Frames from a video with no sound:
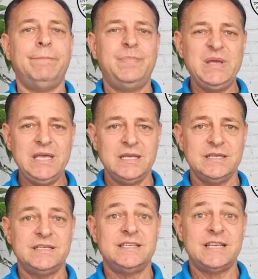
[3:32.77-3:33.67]

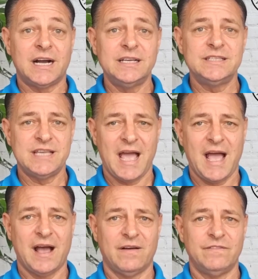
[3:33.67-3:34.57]
B does
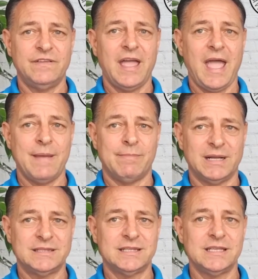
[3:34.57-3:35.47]
have a
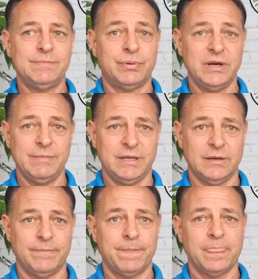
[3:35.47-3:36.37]
monthly
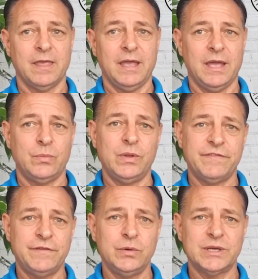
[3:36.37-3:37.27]
premium. And with a
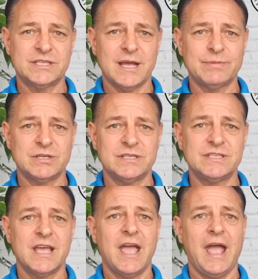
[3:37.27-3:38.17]
few
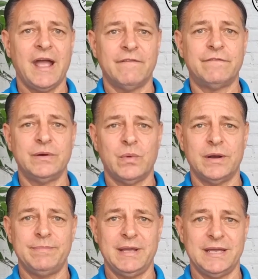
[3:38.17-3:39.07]
exceptions,
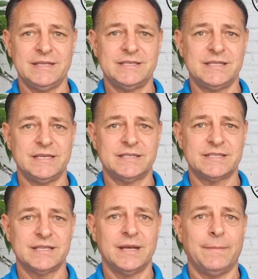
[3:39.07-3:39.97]
everyone pays
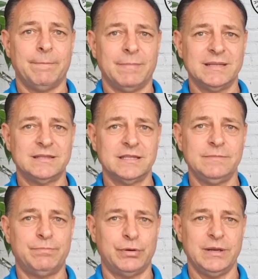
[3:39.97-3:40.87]
this monthly
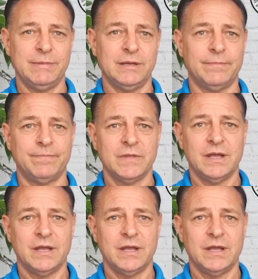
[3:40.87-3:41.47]
premium.